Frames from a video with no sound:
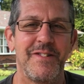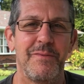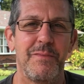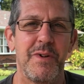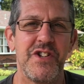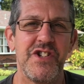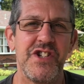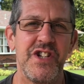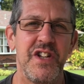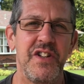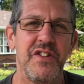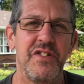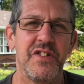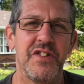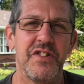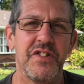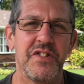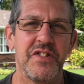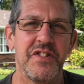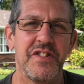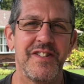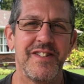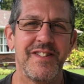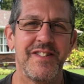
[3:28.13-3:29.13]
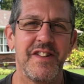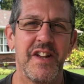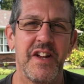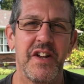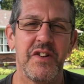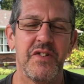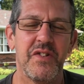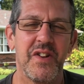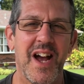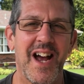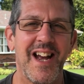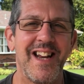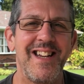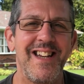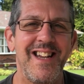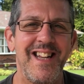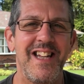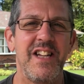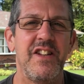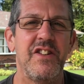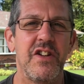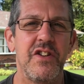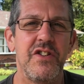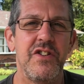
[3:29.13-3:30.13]
But Jesus says, I
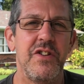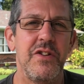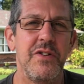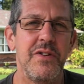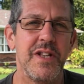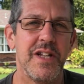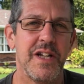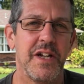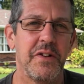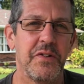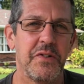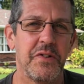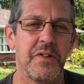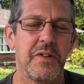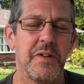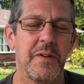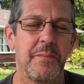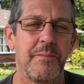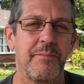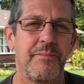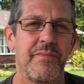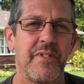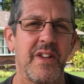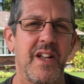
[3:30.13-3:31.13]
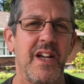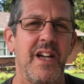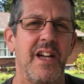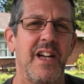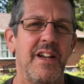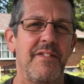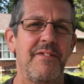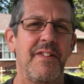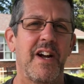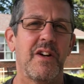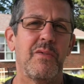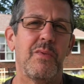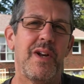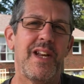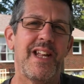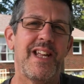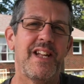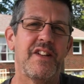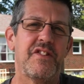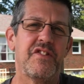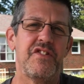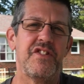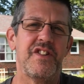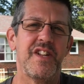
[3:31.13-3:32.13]
need to do this. In fact, when he
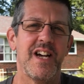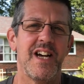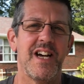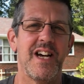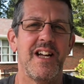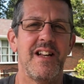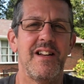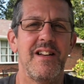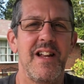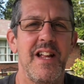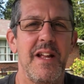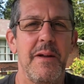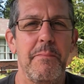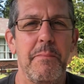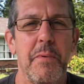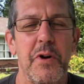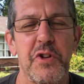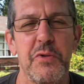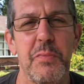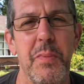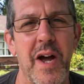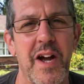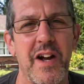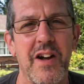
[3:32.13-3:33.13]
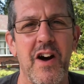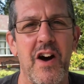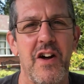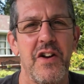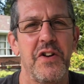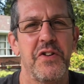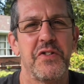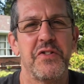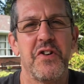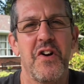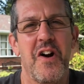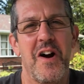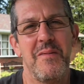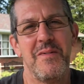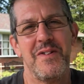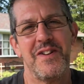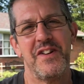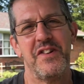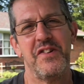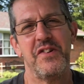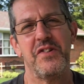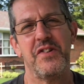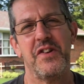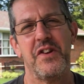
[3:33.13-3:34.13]
gets done, he puts back on his garment
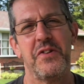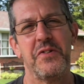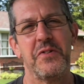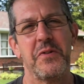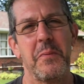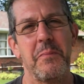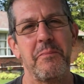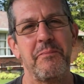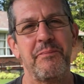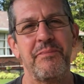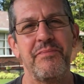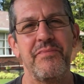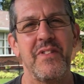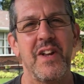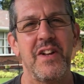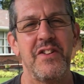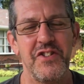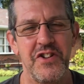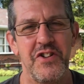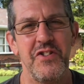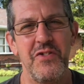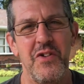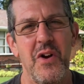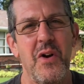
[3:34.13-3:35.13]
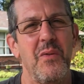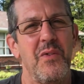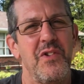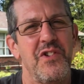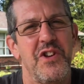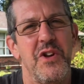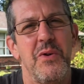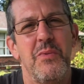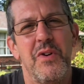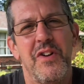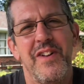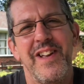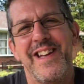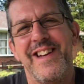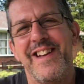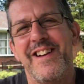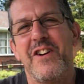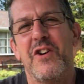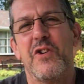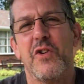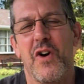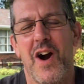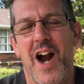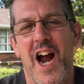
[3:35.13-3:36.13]
and he says, do you really
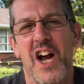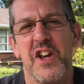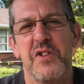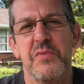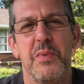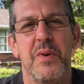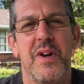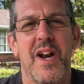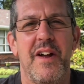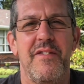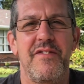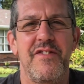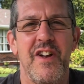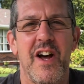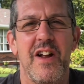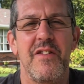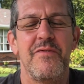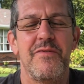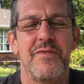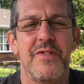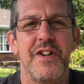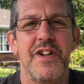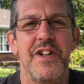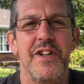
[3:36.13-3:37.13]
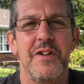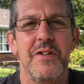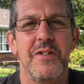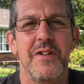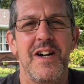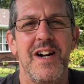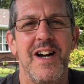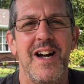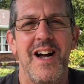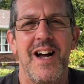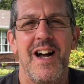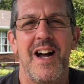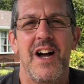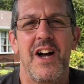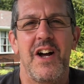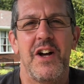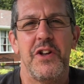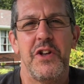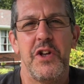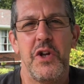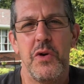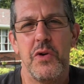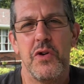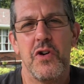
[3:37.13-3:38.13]
grasp what I've done for you?
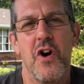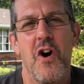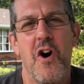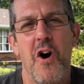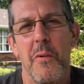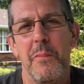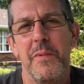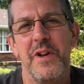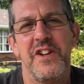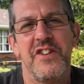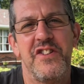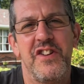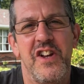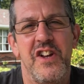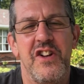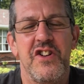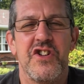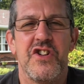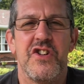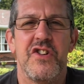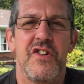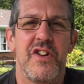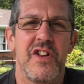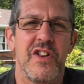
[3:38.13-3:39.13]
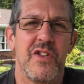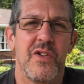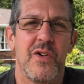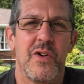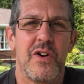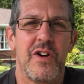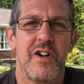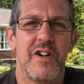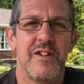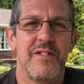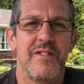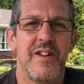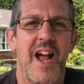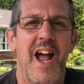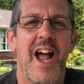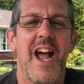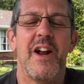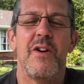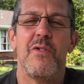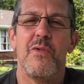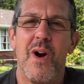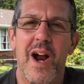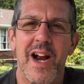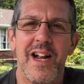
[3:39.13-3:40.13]
You call me teacher and Lord,
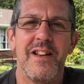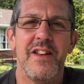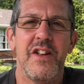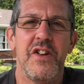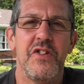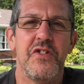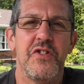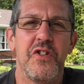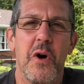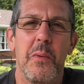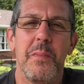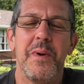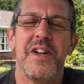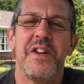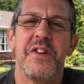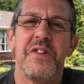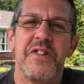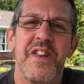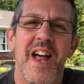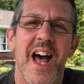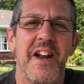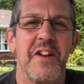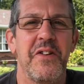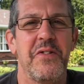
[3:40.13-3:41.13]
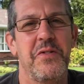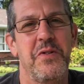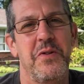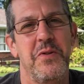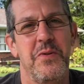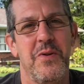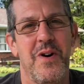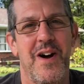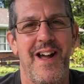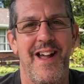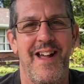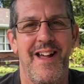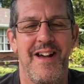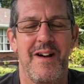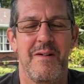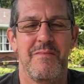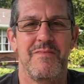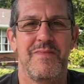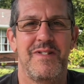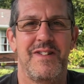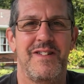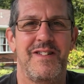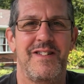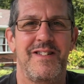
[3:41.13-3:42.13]
and rightly so, because that is who I am.